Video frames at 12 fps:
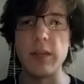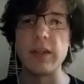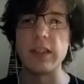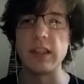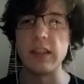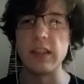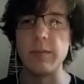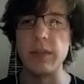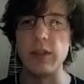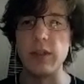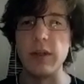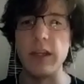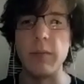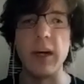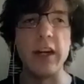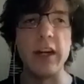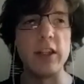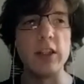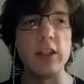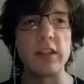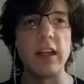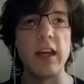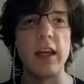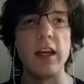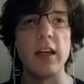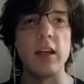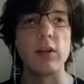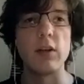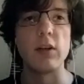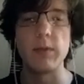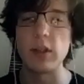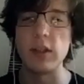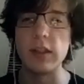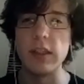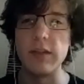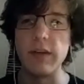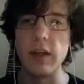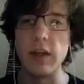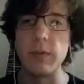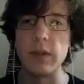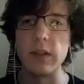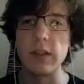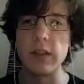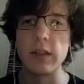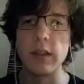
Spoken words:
existed between miners and cryptocurrency developers.